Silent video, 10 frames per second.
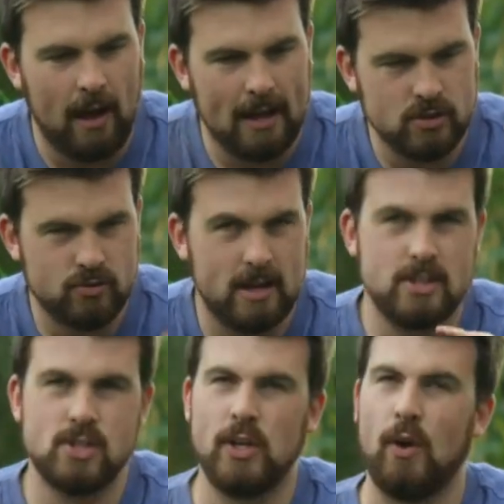our
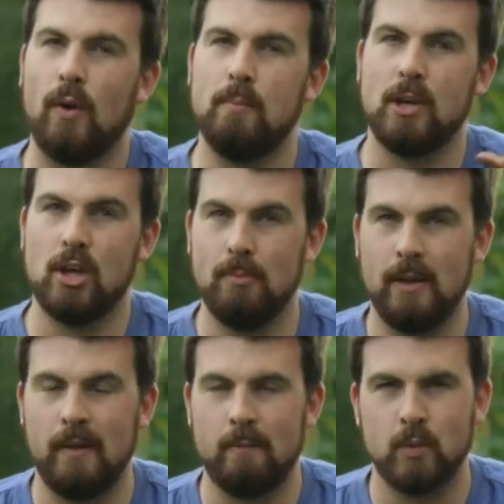strategy on
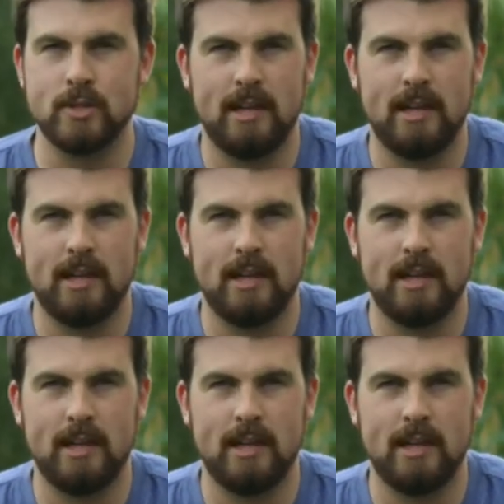becoming more